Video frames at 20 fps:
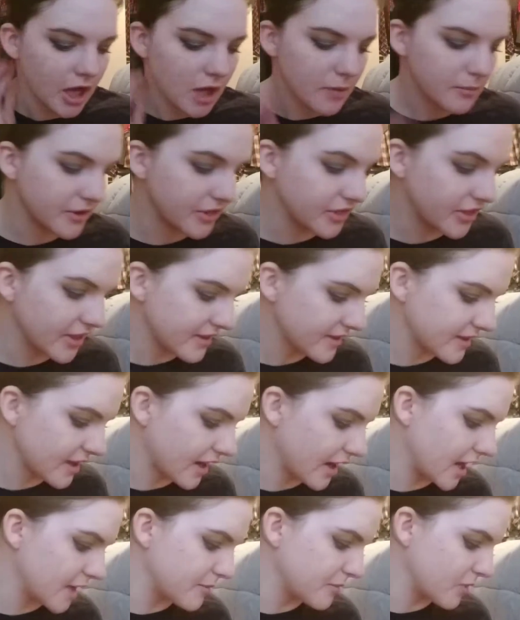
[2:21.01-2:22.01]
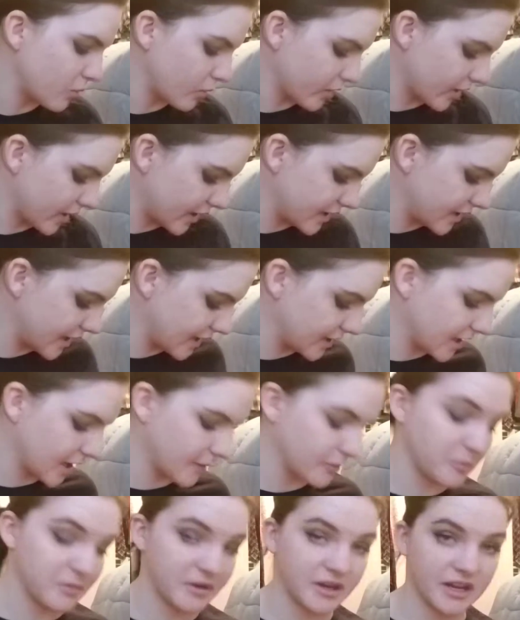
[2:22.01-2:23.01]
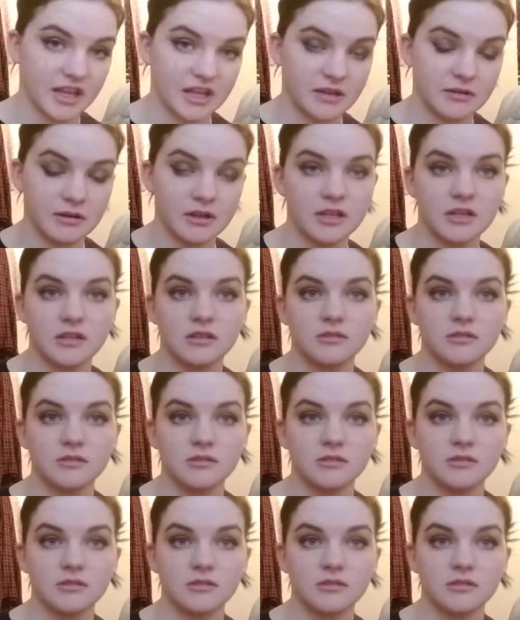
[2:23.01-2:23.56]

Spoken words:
But this time we're going to take time to put it in